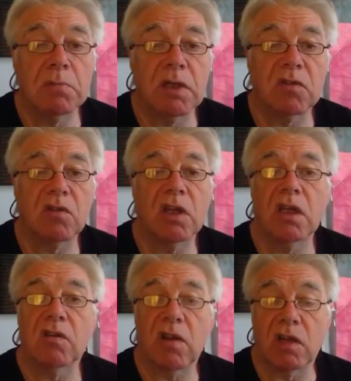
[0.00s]
but
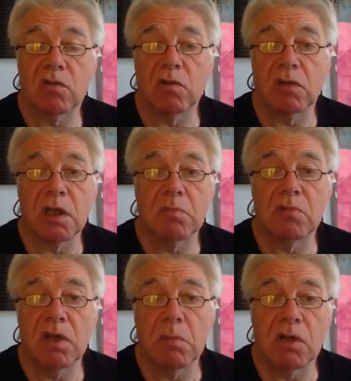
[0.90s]
it's actually
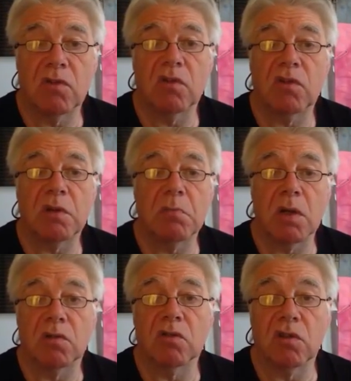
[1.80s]
pretty much the same
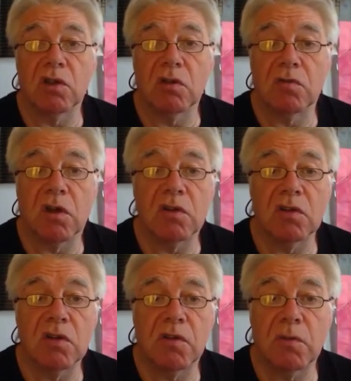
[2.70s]
motor that you'd find
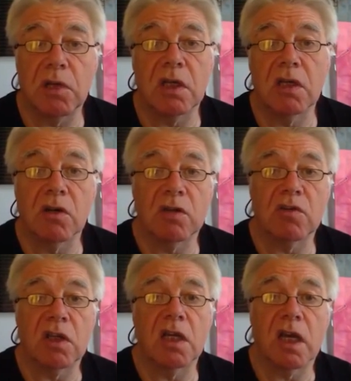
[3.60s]
in the
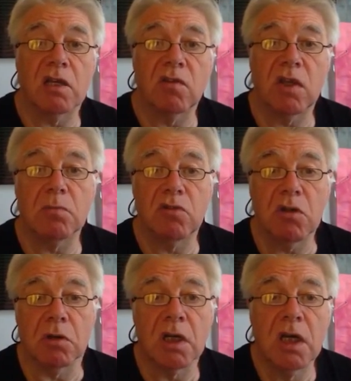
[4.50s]
390 KTM
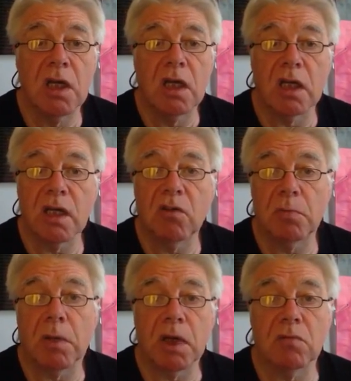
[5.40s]
Duke, and that's
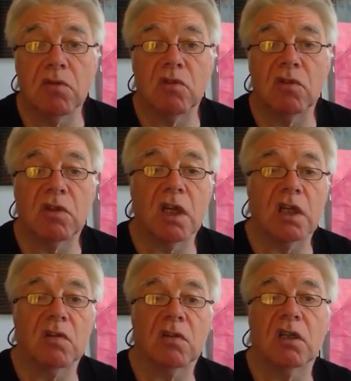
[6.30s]
a bike which has
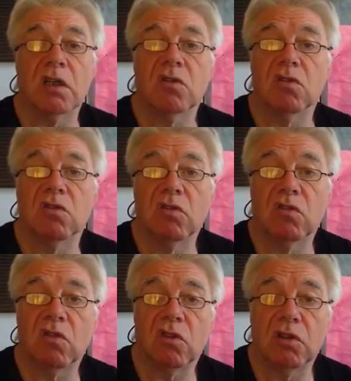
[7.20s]
gained a good
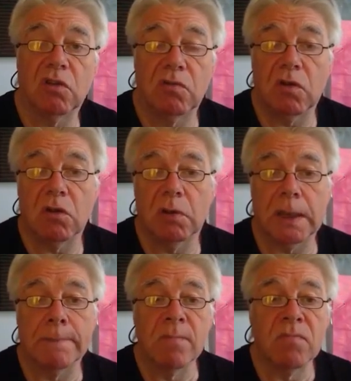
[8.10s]
solid
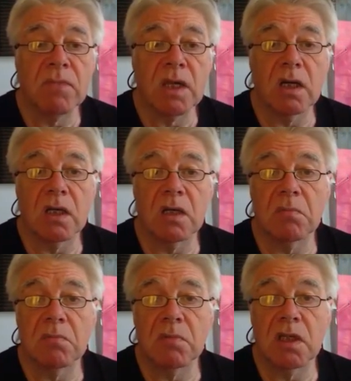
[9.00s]
following.
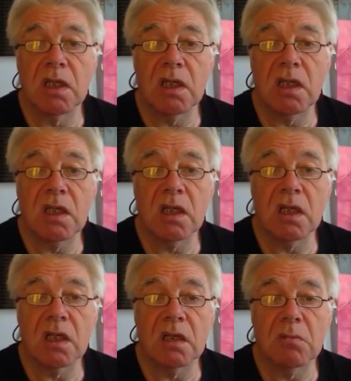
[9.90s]

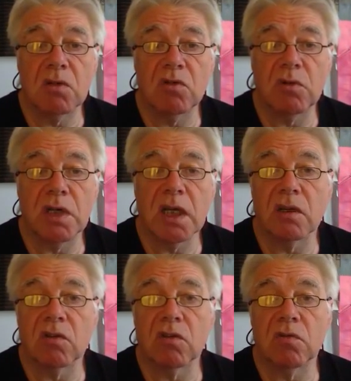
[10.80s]
The motor in
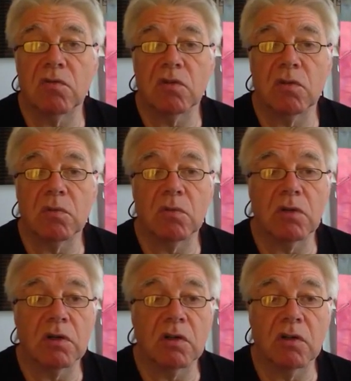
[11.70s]
that is good
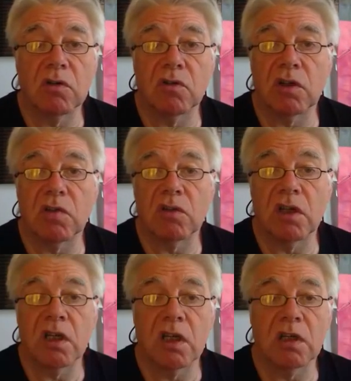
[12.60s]
for
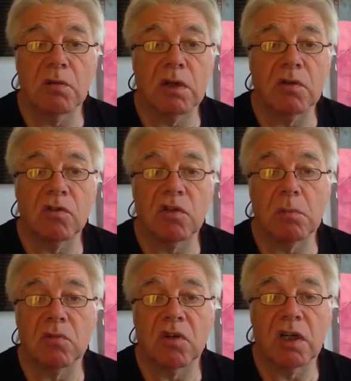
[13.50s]
60 in around
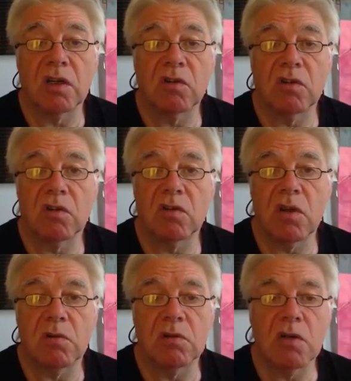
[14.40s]
7 seconds, so it's
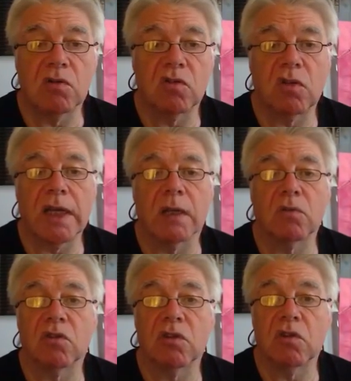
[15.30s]
no
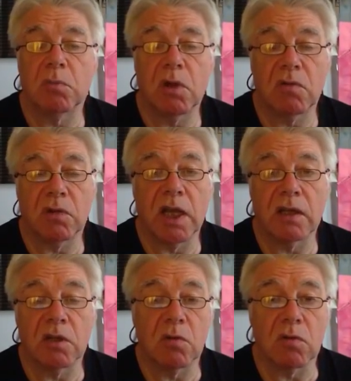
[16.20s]
slouch, and it's perfectly
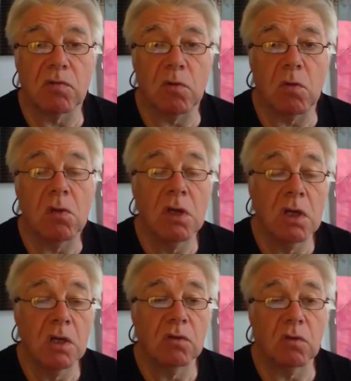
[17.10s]
adequate for
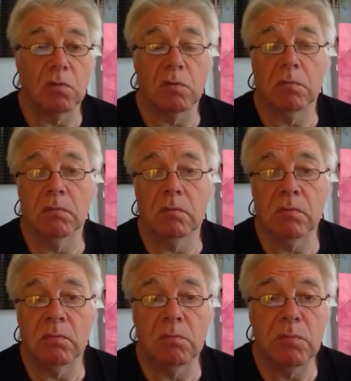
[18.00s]
sort of
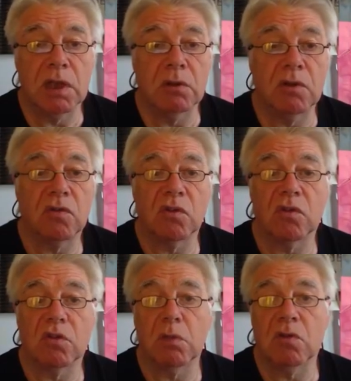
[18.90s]
middle
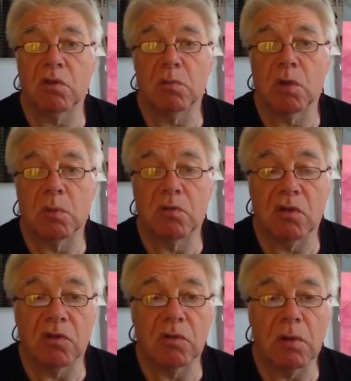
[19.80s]
distance commuting
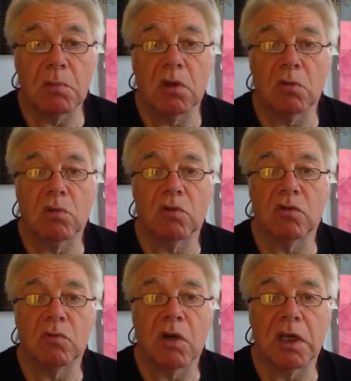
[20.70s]
purposes. I might not
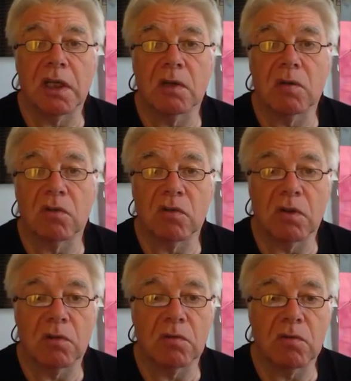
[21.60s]
want to ride down to the
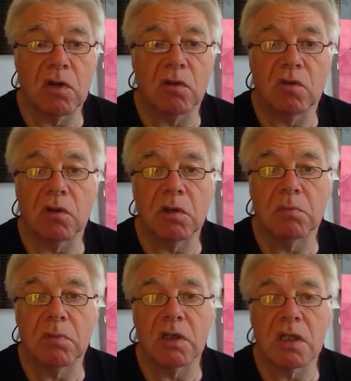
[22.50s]
south of France on
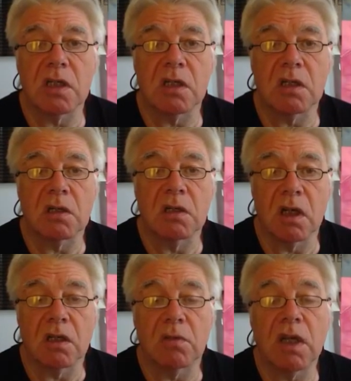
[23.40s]
it, but I
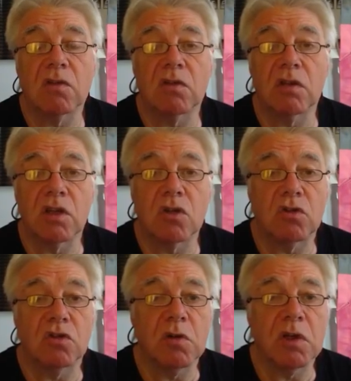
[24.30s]
undoubtedly
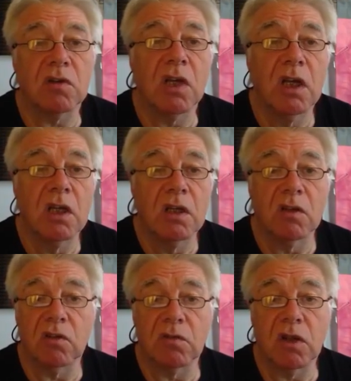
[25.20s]
could do it.
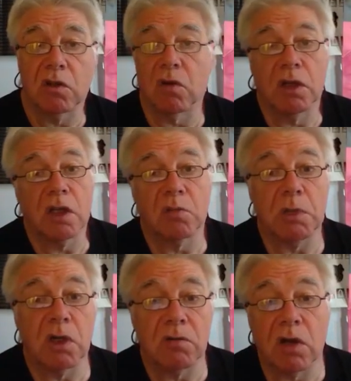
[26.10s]
I've done it on an
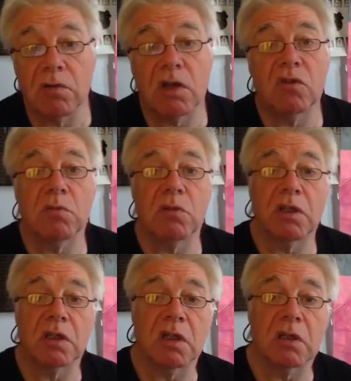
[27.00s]
XBR 500
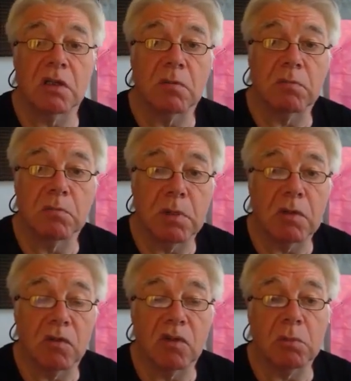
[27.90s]
with
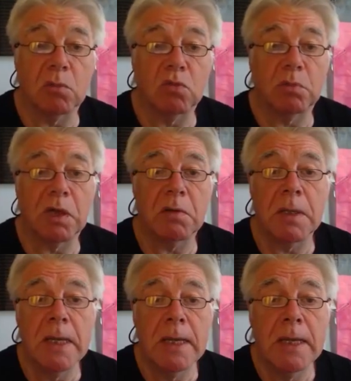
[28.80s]
about the same horsepower.